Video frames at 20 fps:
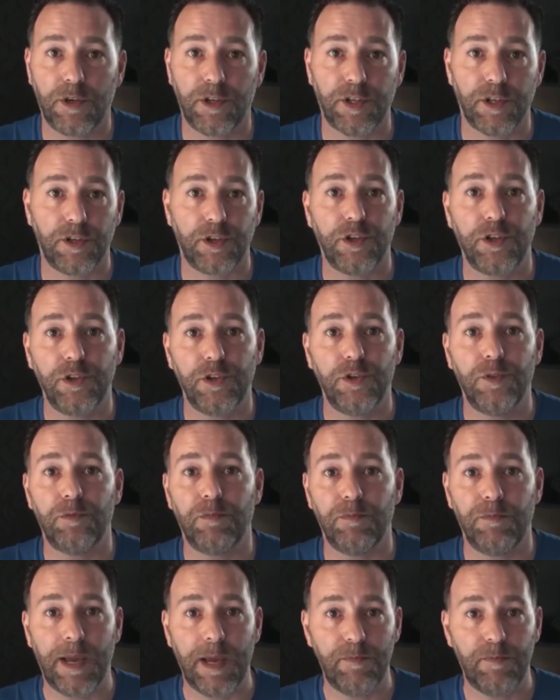because they're
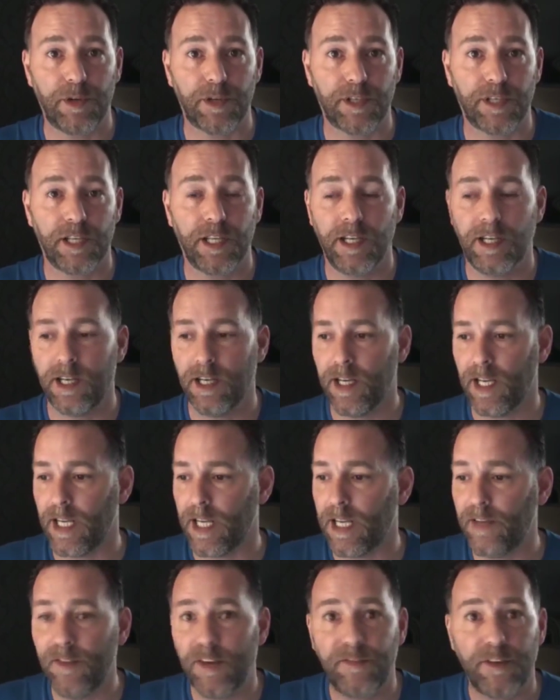new members.
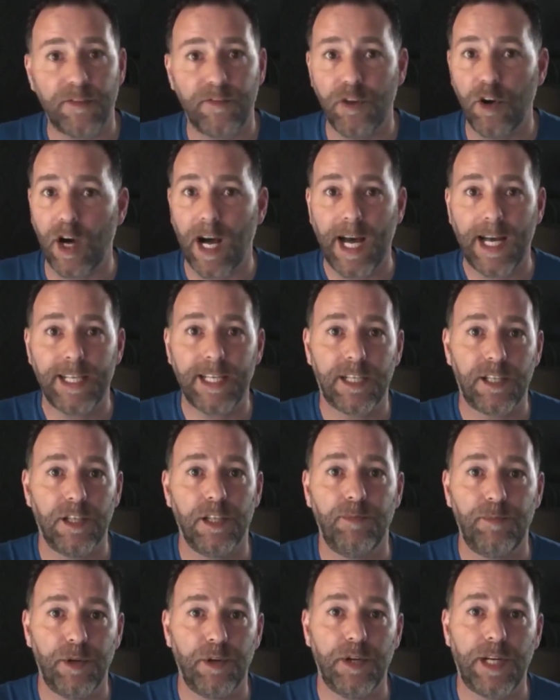Even if you've not added
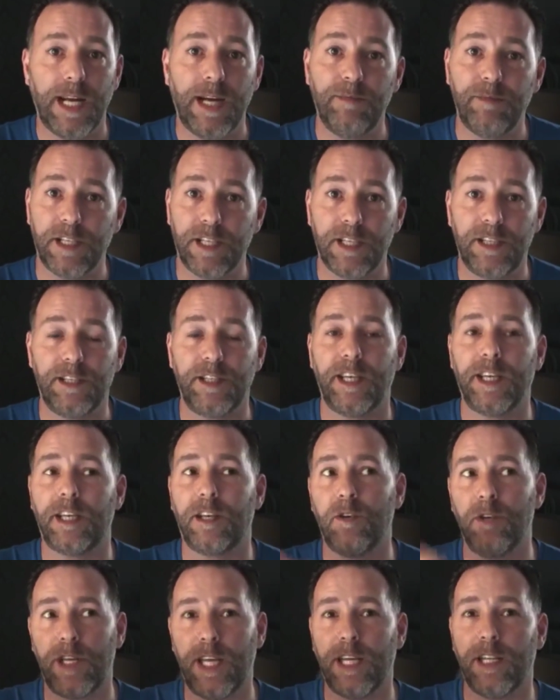to the program, you just
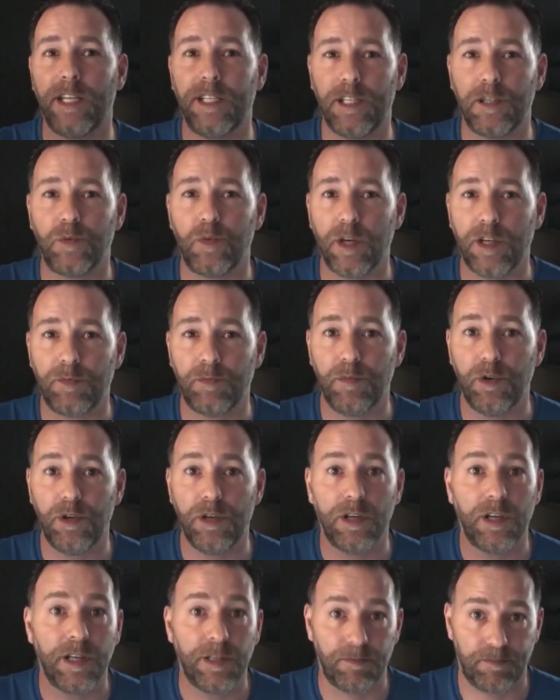think, okay, this is worth
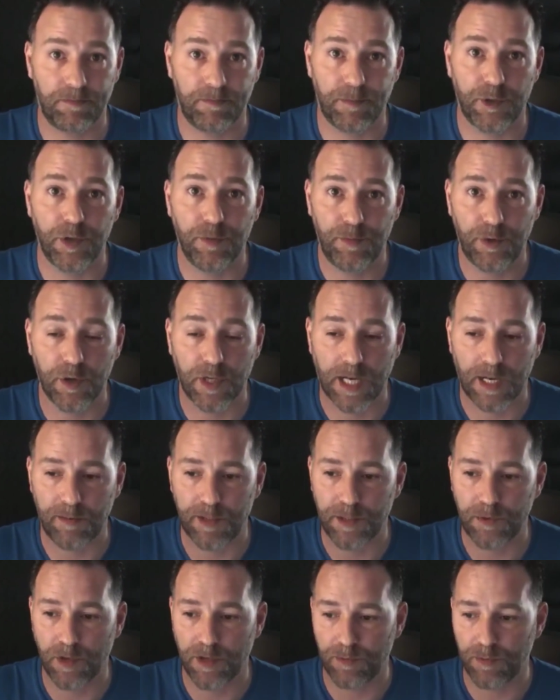more, and your
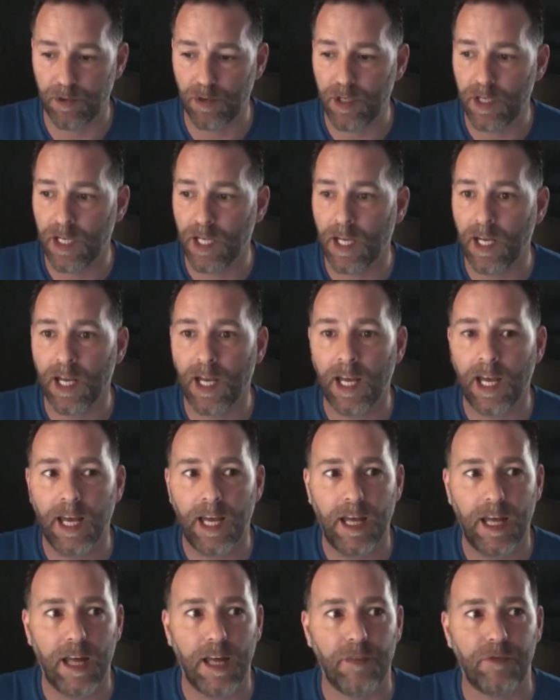program is worth more.
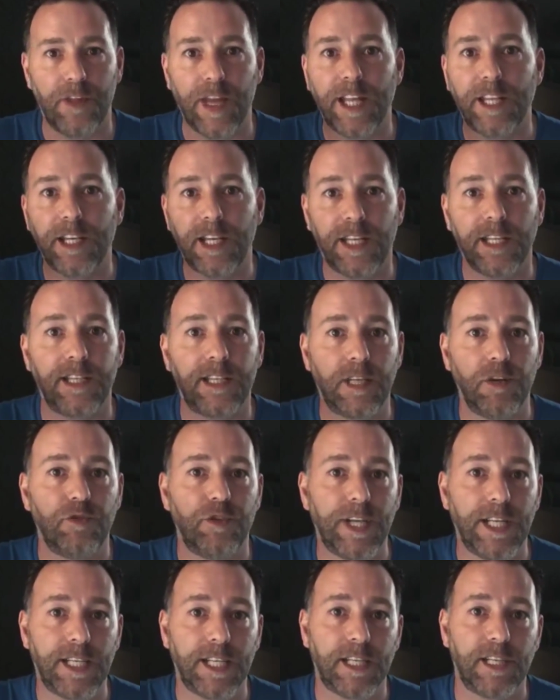Then you can
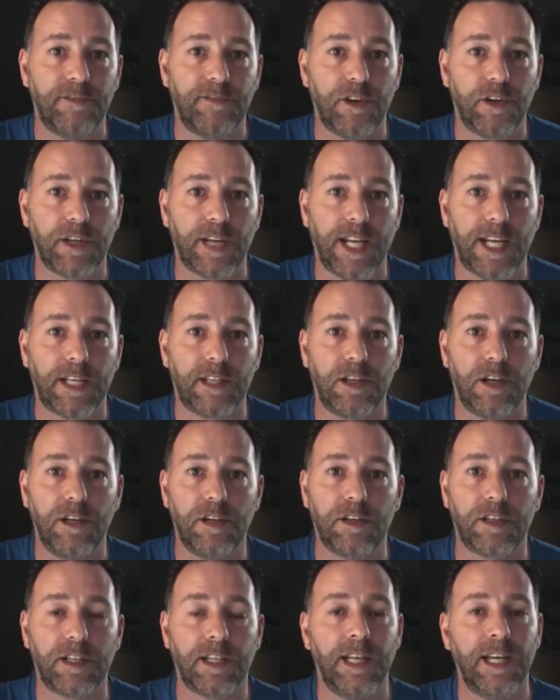still raise it to
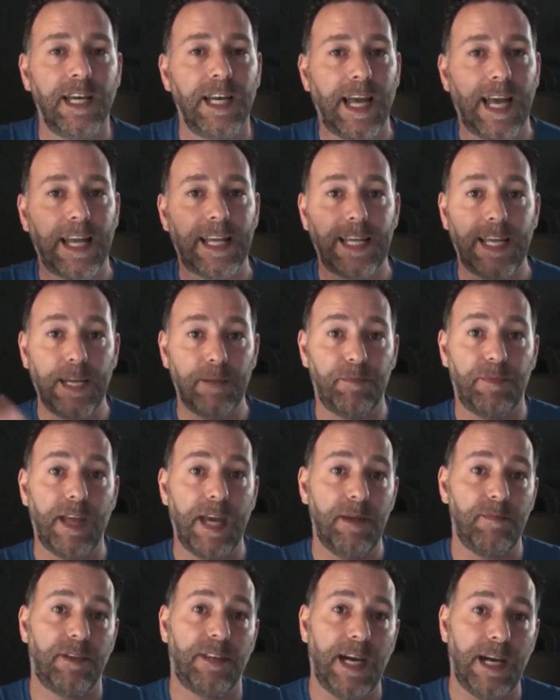$49 and keep
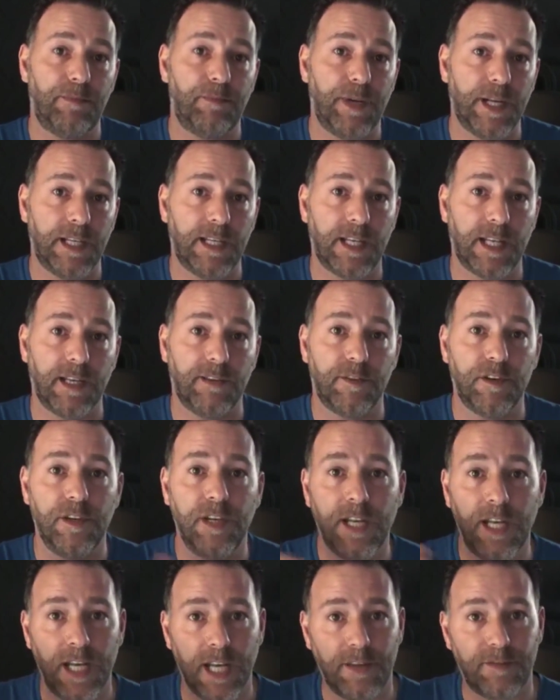them at that price
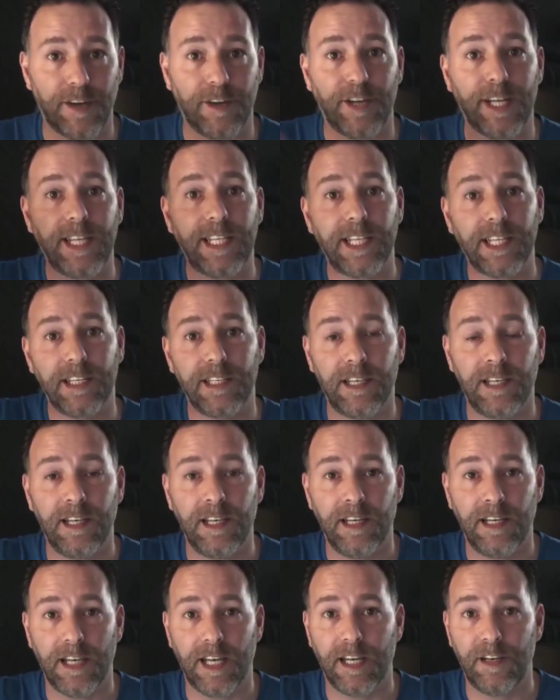level. If you raise it
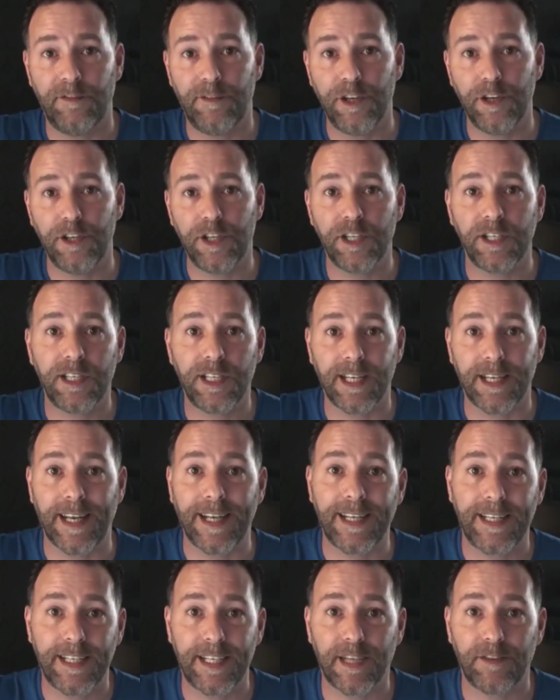in the future to
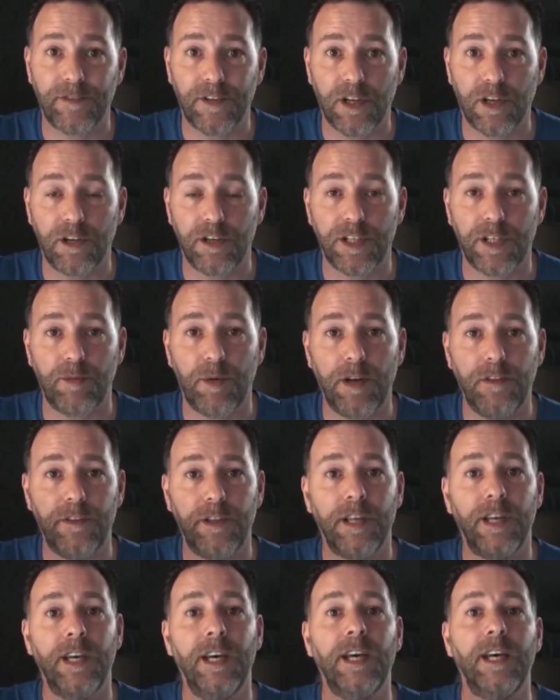$97 a
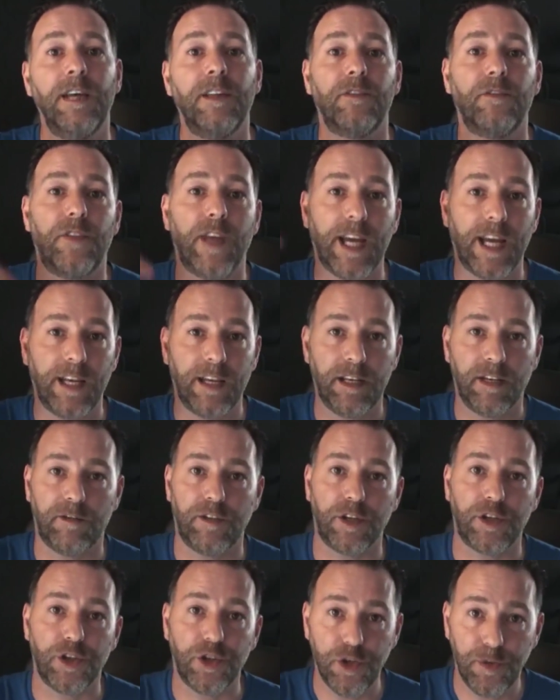month, then
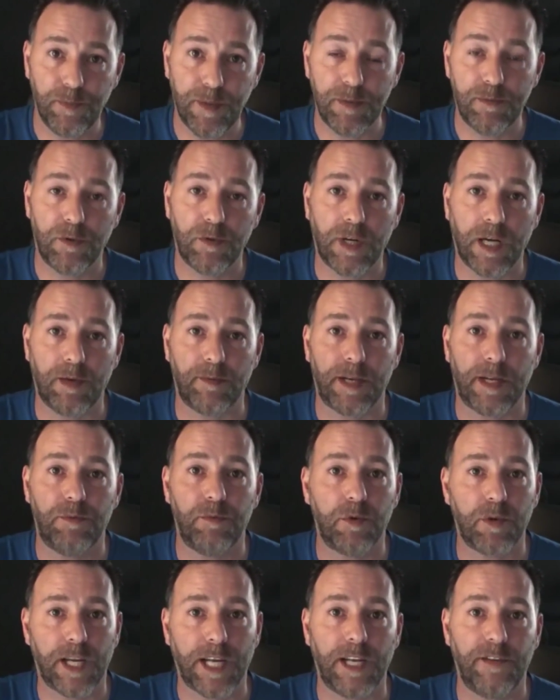the new people coming
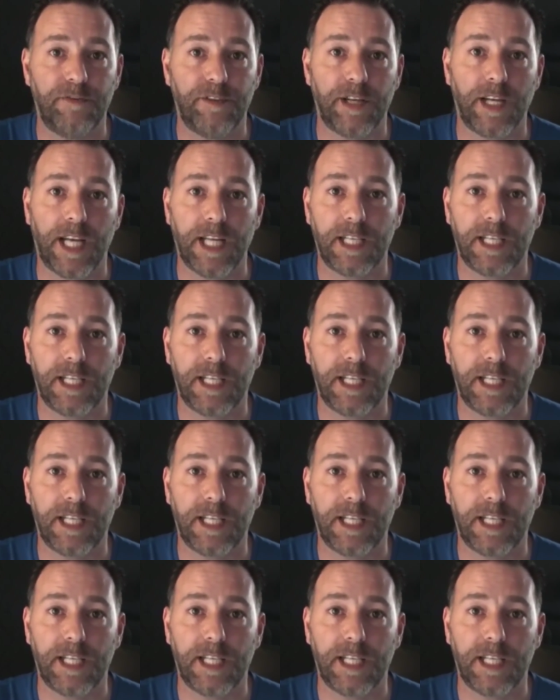in will get it for